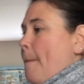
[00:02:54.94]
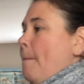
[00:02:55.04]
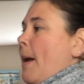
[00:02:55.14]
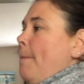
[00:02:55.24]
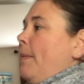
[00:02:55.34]

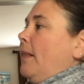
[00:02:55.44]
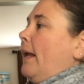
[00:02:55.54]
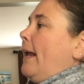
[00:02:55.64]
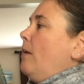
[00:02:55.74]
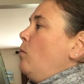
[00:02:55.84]
My
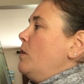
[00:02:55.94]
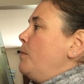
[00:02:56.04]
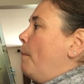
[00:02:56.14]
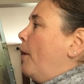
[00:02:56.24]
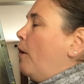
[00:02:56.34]
plane
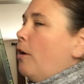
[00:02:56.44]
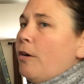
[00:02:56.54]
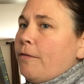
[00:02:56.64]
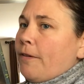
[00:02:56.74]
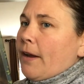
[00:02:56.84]
was
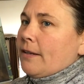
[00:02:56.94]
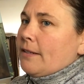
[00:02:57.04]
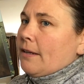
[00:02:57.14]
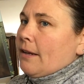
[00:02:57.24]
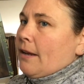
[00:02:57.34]

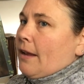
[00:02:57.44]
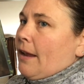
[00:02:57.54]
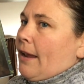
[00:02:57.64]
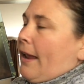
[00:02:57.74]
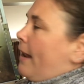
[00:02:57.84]
perfect,
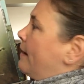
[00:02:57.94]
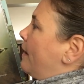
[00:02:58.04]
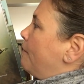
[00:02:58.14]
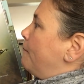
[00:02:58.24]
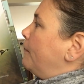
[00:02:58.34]
and
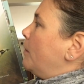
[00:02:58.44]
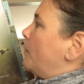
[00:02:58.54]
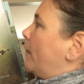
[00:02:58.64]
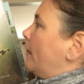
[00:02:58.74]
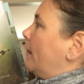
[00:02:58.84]
I flew
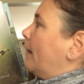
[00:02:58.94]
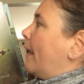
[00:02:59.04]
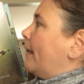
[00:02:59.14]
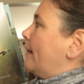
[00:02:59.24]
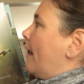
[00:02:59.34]
it
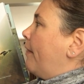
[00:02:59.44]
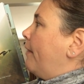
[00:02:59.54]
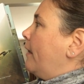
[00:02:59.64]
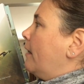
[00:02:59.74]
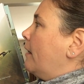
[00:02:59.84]
like
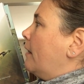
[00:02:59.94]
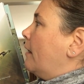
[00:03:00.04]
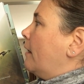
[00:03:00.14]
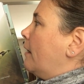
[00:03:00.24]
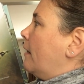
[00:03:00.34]
nothing,
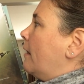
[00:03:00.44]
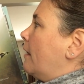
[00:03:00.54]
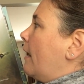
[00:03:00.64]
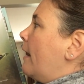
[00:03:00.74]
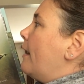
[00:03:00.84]

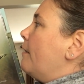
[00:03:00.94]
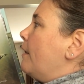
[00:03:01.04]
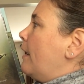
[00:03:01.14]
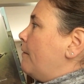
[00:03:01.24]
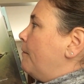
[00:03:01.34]
it